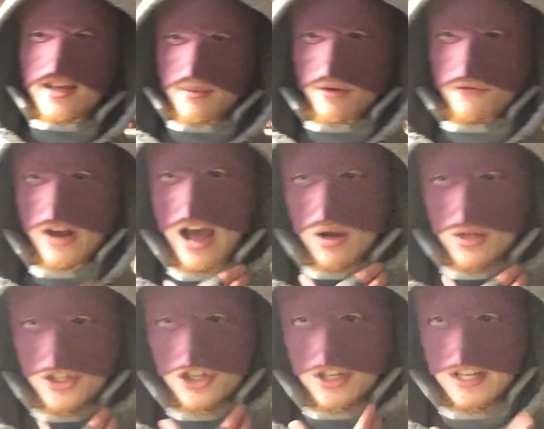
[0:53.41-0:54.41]
But for now,
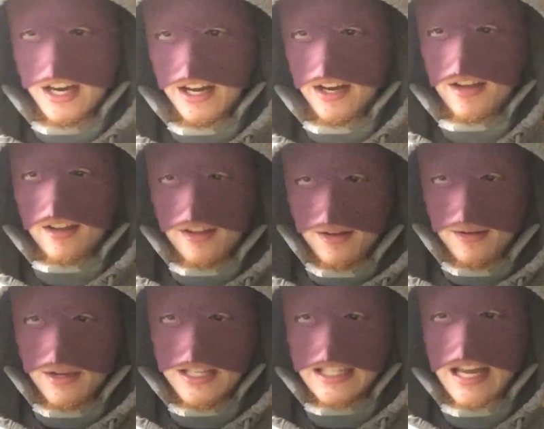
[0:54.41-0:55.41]
it's just kind of
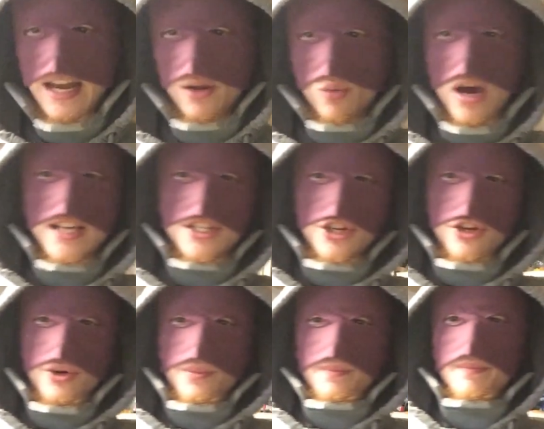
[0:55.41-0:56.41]
aesthetic wise
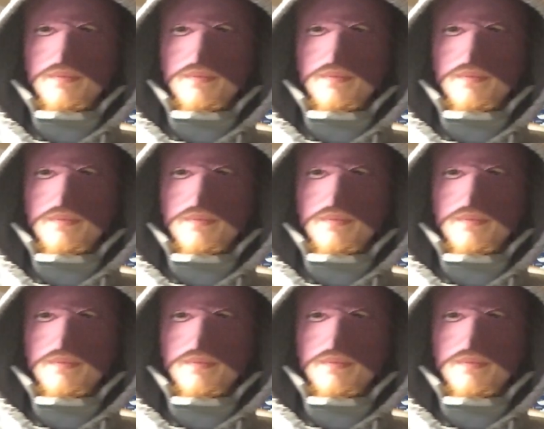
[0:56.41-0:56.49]
too.